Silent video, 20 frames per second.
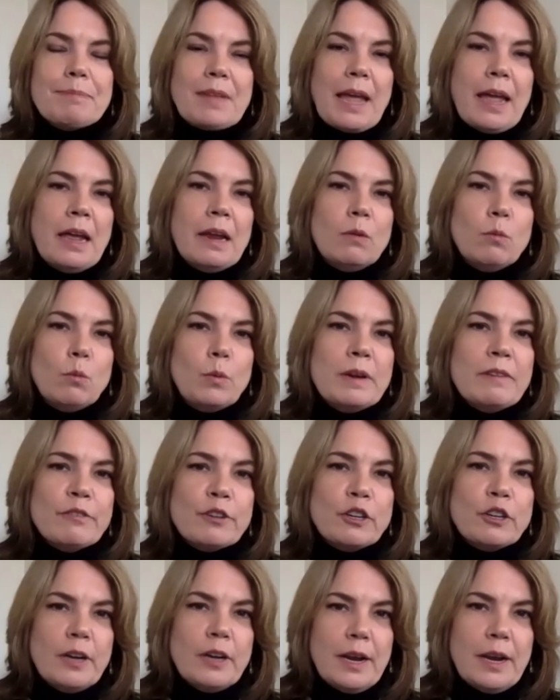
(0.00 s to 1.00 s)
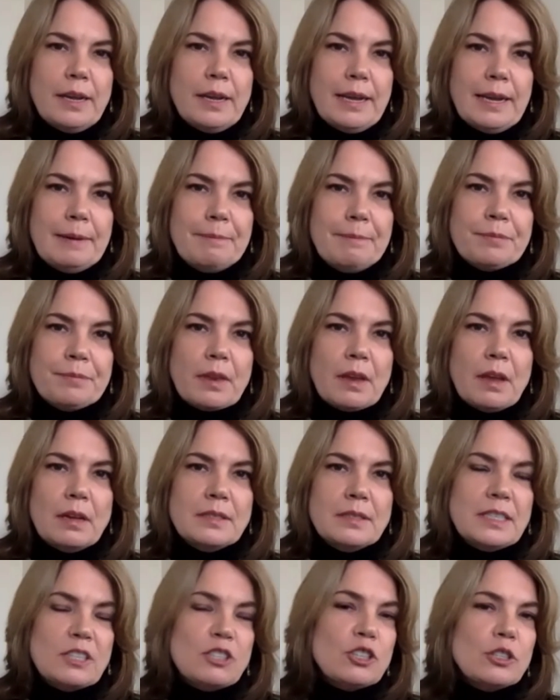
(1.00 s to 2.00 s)
And we've created
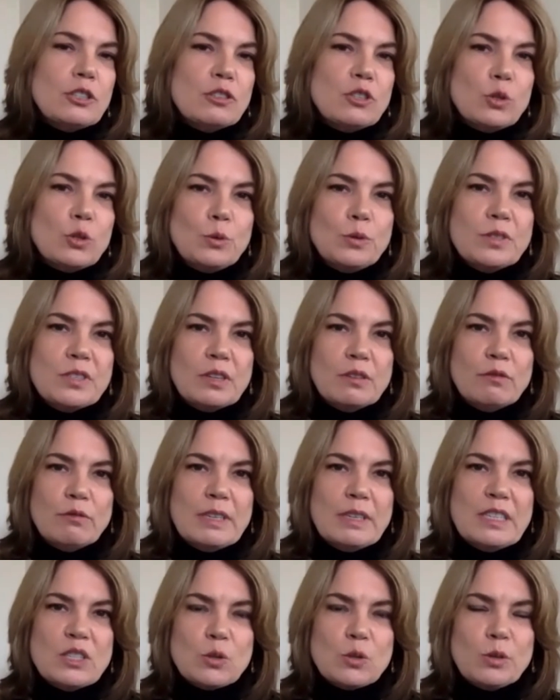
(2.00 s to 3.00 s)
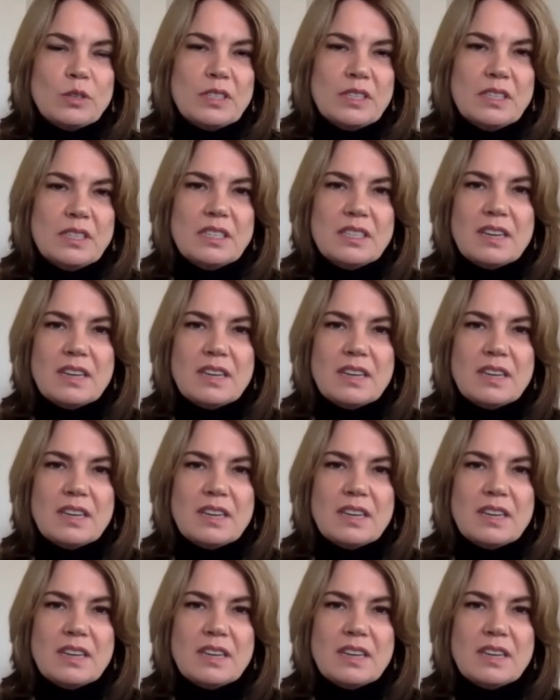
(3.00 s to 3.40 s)
digital tools and resources